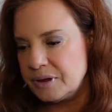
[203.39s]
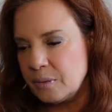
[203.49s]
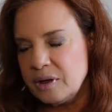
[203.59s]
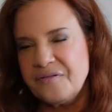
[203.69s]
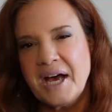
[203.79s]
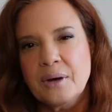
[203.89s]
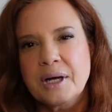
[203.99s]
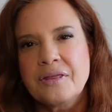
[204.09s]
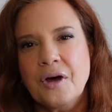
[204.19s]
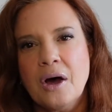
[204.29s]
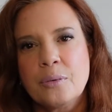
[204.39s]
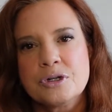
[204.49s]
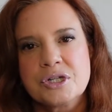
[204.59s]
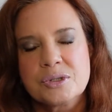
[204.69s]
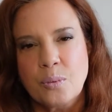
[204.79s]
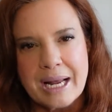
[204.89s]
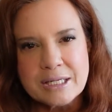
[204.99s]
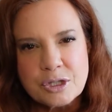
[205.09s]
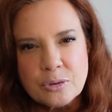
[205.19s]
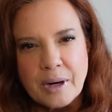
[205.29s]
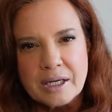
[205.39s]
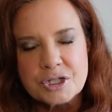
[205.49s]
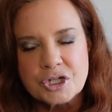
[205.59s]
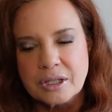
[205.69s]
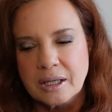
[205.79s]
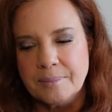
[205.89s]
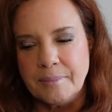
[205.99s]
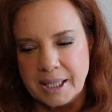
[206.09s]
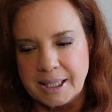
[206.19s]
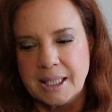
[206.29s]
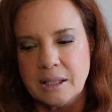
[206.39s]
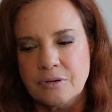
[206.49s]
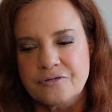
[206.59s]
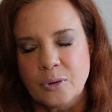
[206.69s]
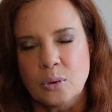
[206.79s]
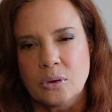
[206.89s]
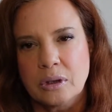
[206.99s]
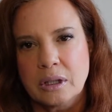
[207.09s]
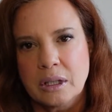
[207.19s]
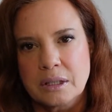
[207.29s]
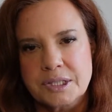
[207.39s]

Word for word: that we found, I thought were just way too much money for,